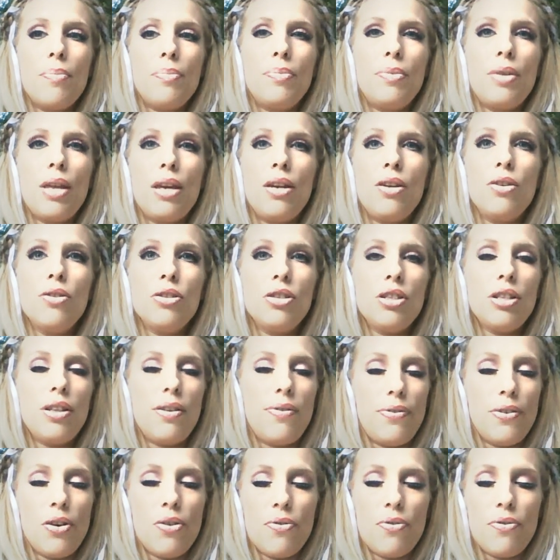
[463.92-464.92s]
they usually
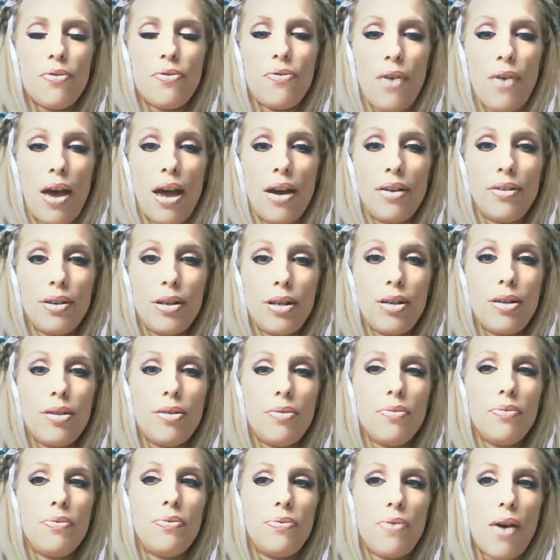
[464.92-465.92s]
feel very,
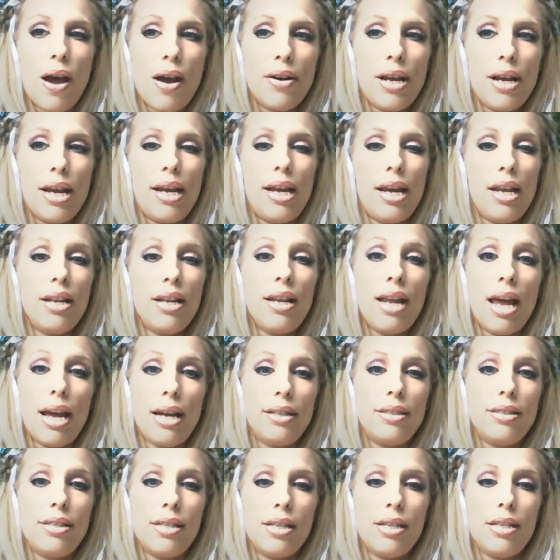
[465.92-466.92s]
very
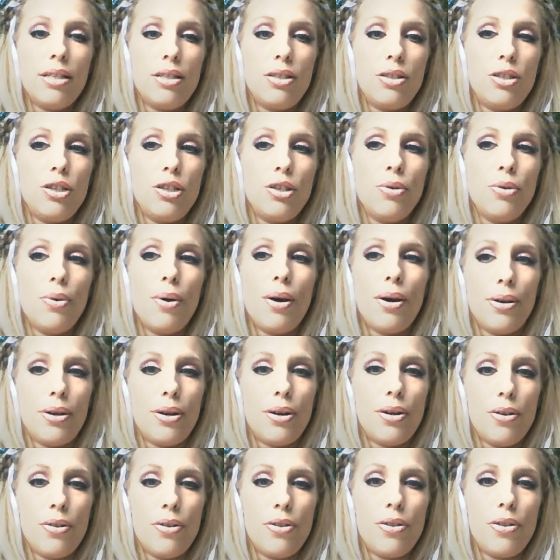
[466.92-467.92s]
connected to
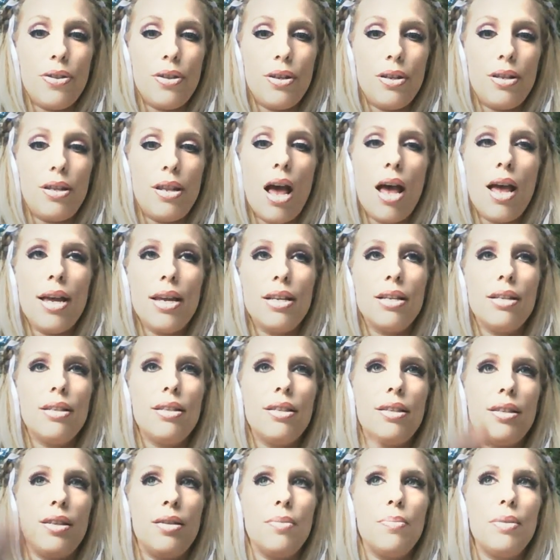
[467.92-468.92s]
Earth, not
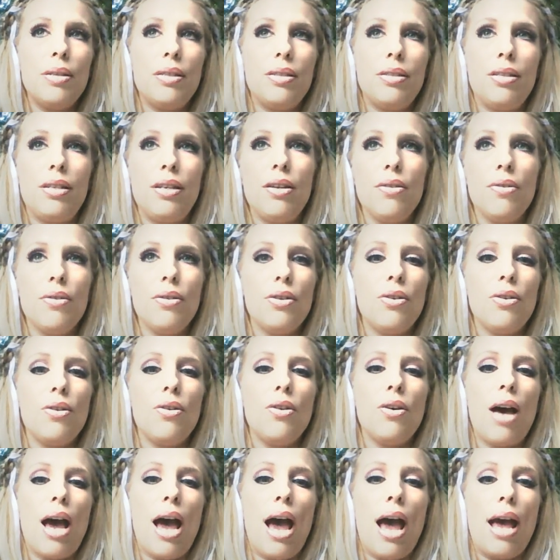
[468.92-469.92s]
the
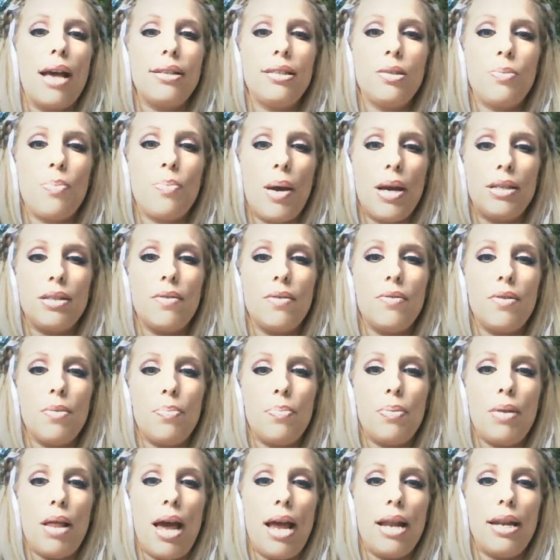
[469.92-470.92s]
material aspect of the
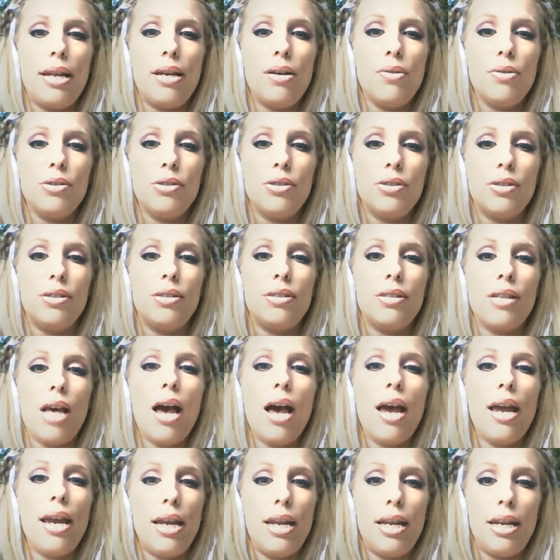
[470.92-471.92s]
planet or
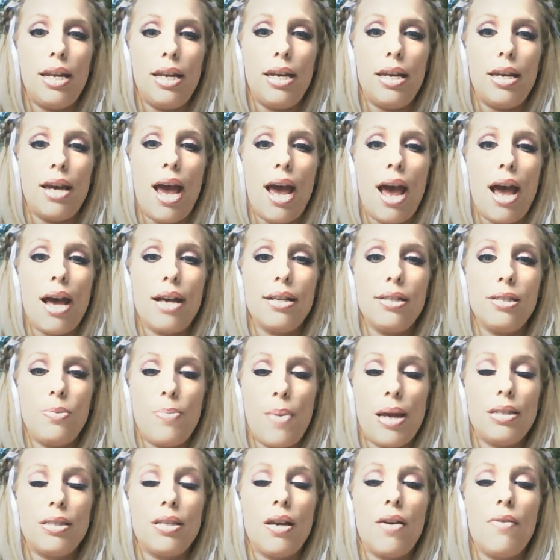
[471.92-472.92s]
society
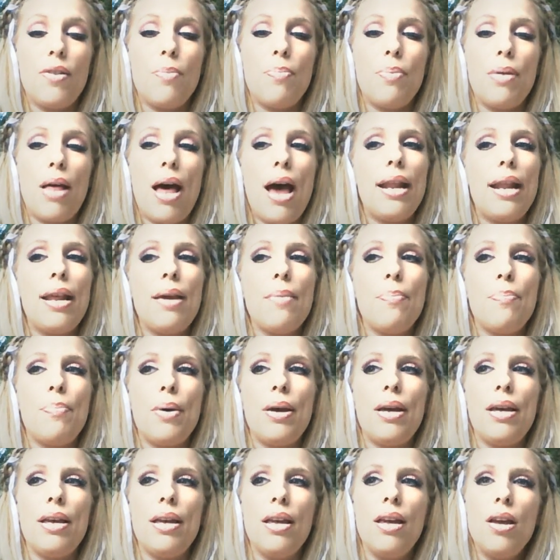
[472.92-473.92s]
aspect of the planet,
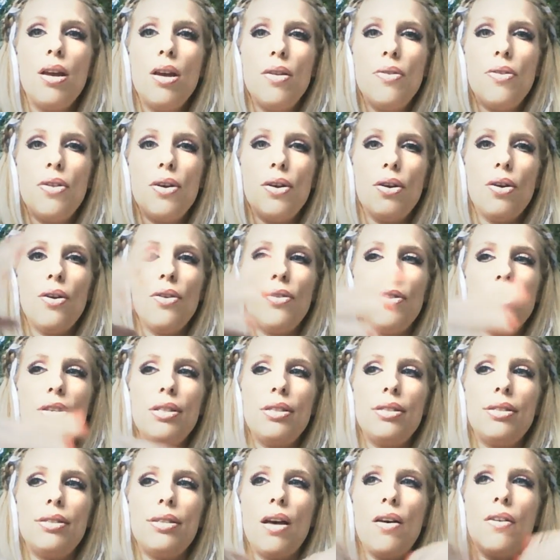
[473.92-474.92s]
but the Earth
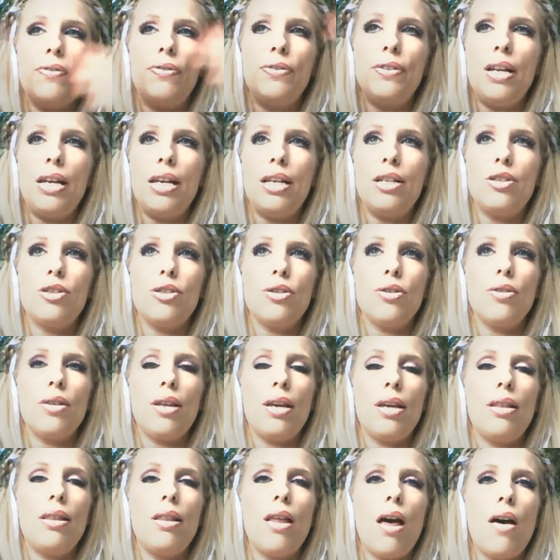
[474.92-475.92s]
itself, nature.
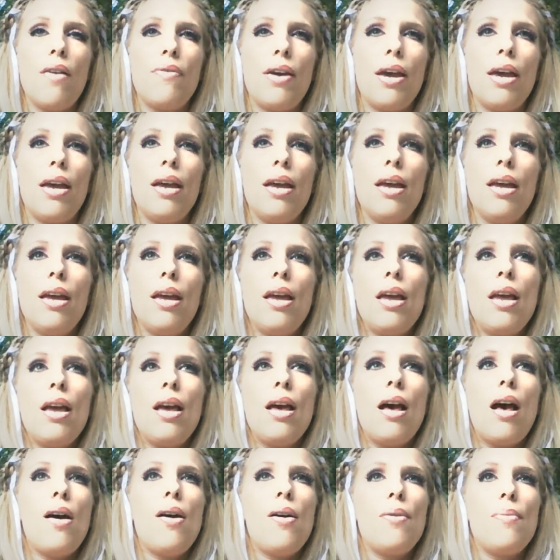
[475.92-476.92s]
They love it.
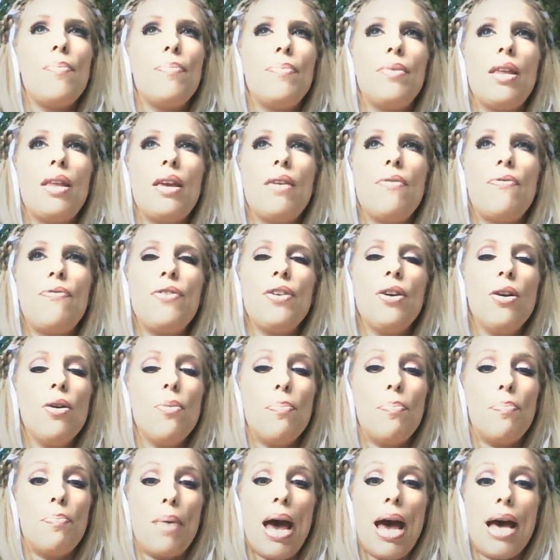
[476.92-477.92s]
They
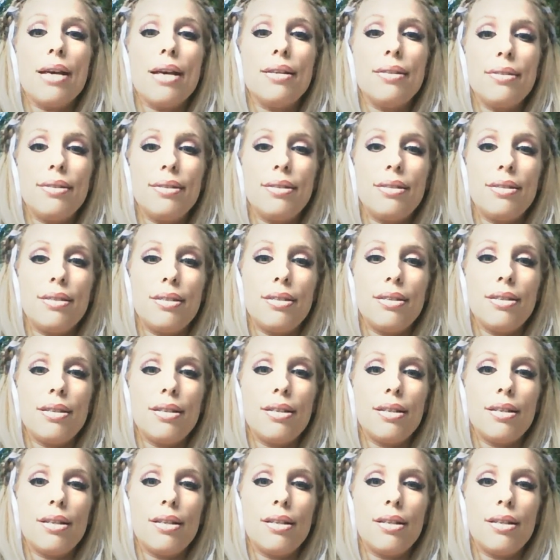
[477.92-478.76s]
feel best